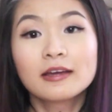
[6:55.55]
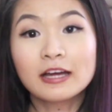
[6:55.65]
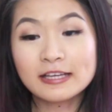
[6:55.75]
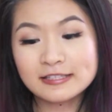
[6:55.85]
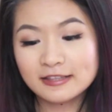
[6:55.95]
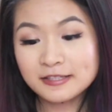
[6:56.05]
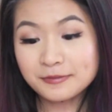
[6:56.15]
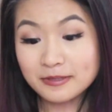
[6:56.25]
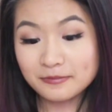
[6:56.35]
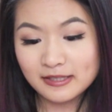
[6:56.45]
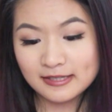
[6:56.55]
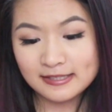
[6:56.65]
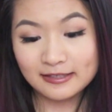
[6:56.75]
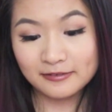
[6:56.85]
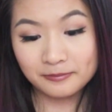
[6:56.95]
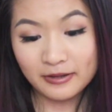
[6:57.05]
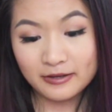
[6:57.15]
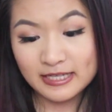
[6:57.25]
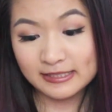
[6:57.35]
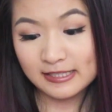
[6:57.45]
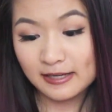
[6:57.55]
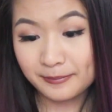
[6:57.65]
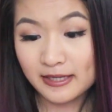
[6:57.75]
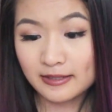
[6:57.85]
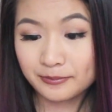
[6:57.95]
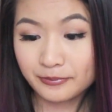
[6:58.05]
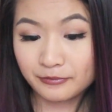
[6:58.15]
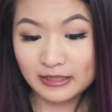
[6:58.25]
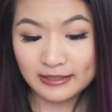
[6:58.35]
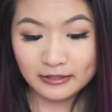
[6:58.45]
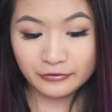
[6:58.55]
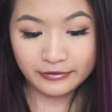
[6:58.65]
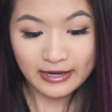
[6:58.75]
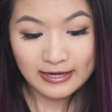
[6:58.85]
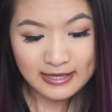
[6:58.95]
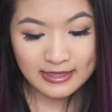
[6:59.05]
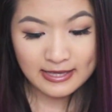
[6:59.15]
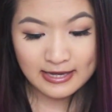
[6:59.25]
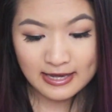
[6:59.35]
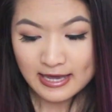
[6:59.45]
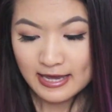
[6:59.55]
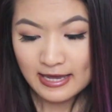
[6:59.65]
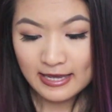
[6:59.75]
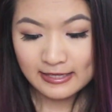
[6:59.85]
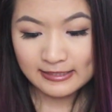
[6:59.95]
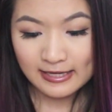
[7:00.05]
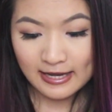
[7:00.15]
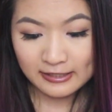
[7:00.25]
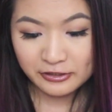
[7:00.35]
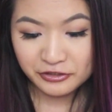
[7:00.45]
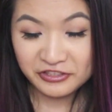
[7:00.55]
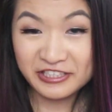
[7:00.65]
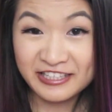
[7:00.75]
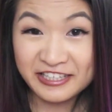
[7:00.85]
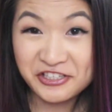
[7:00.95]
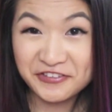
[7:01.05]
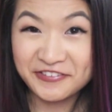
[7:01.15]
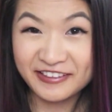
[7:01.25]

Okay, so this one I'm really excited about. It's not makeup related or anything. It's actually kitchen